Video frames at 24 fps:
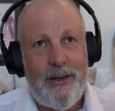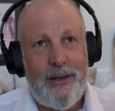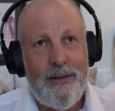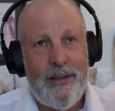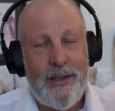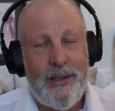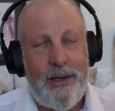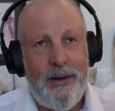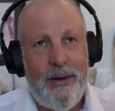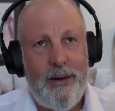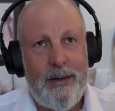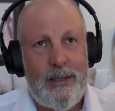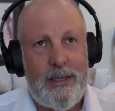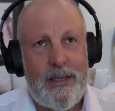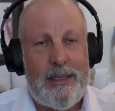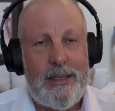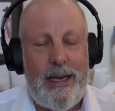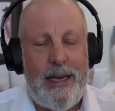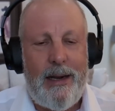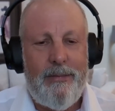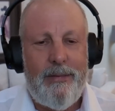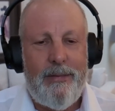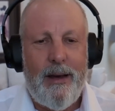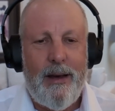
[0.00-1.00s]
current
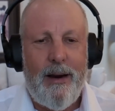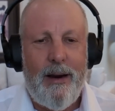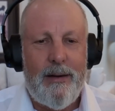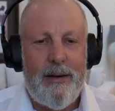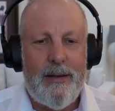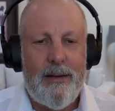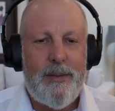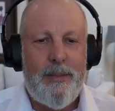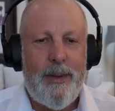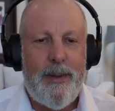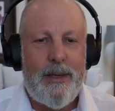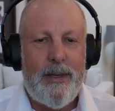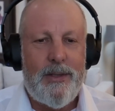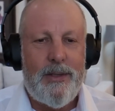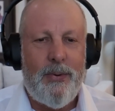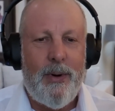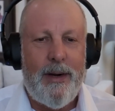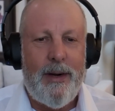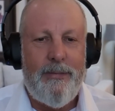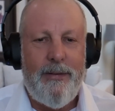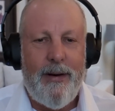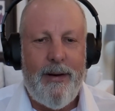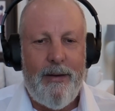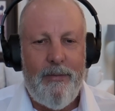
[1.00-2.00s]
state of the art is about
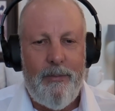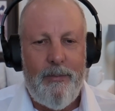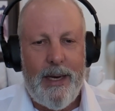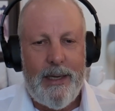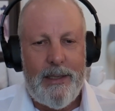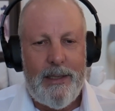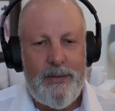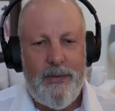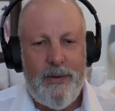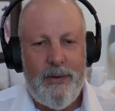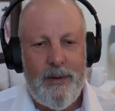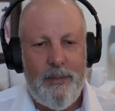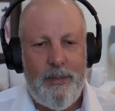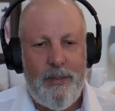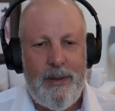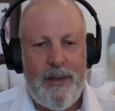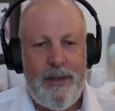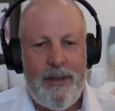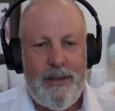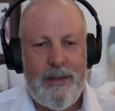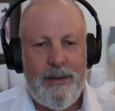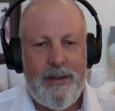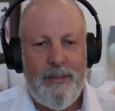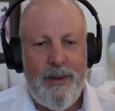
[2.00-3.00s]
$25 for the
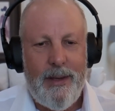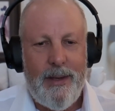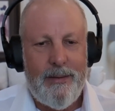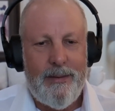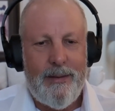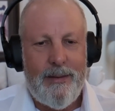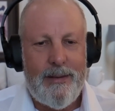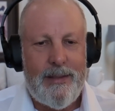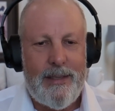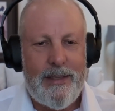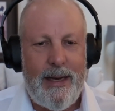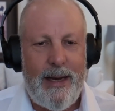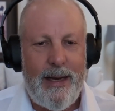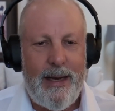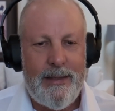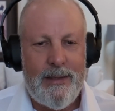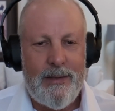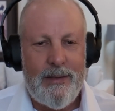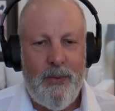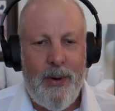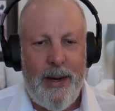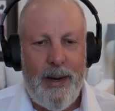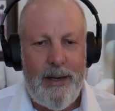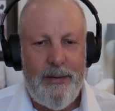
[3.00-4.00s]
piece, about the
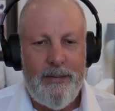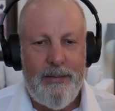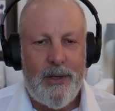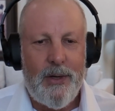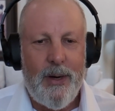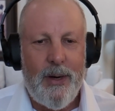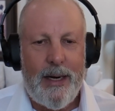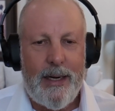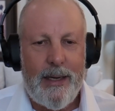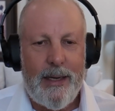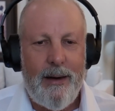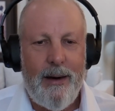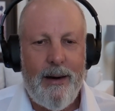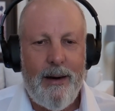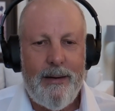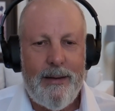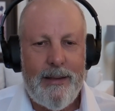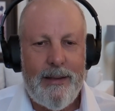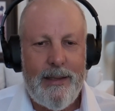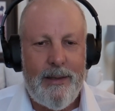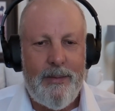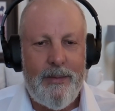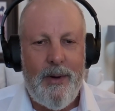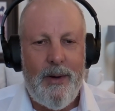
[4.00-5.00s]
size and weight of a credit
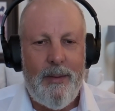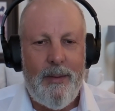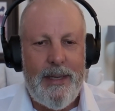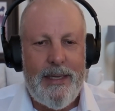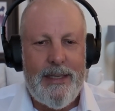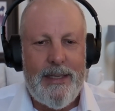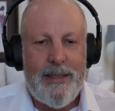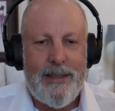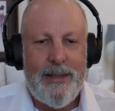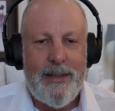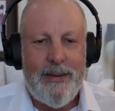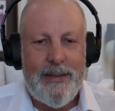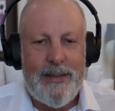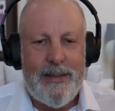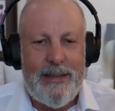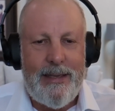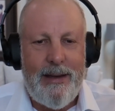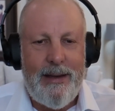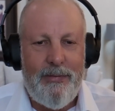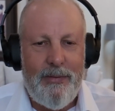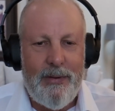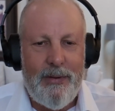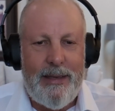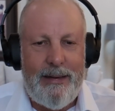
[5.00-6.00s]
card at the moment. So it's
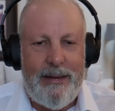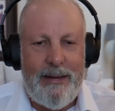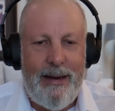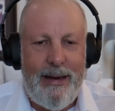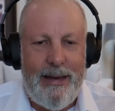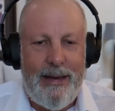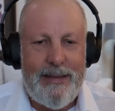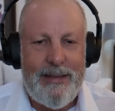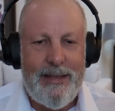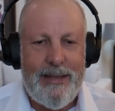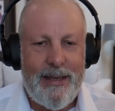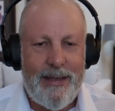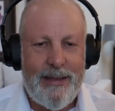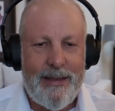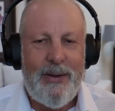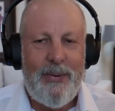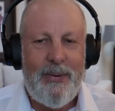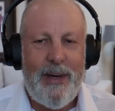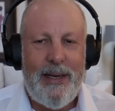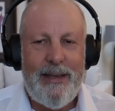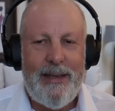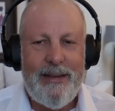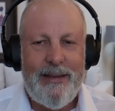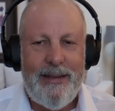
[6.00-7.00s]
definitely not
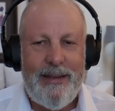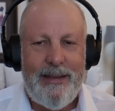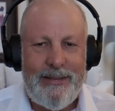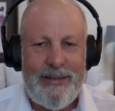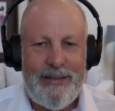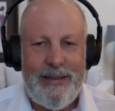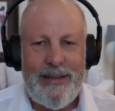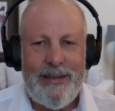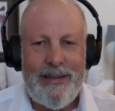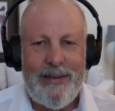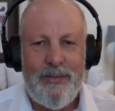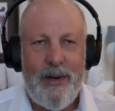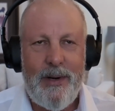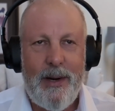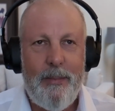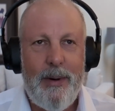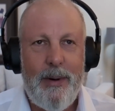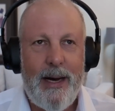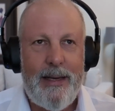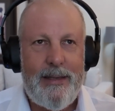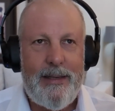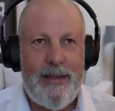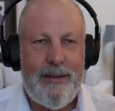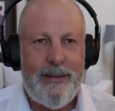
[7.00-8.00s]
quite
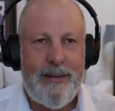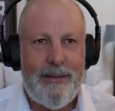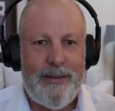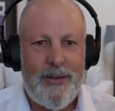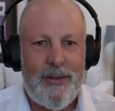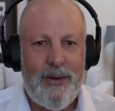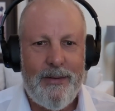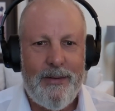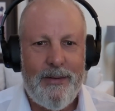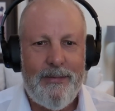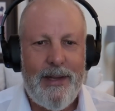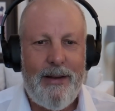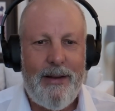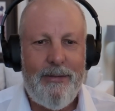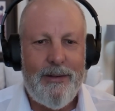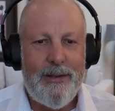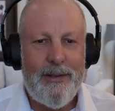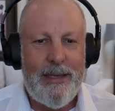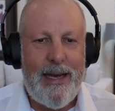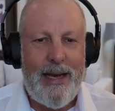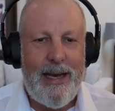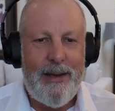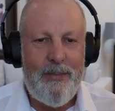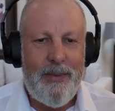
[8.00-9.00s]
ribeye sort of
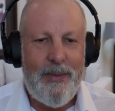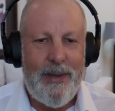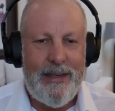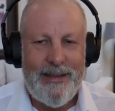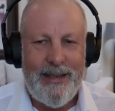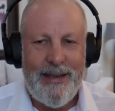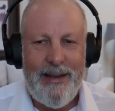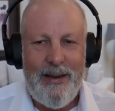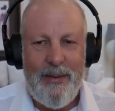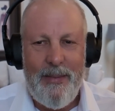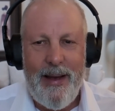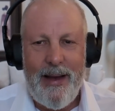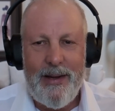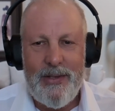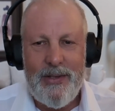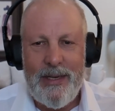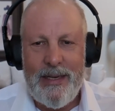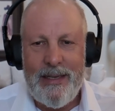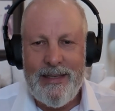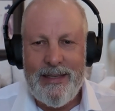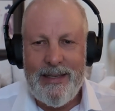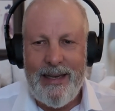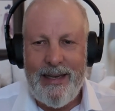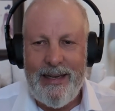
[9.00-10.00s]
level yet, but imagine
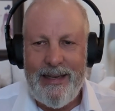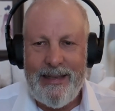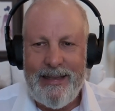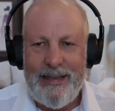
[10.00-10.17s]
it's getting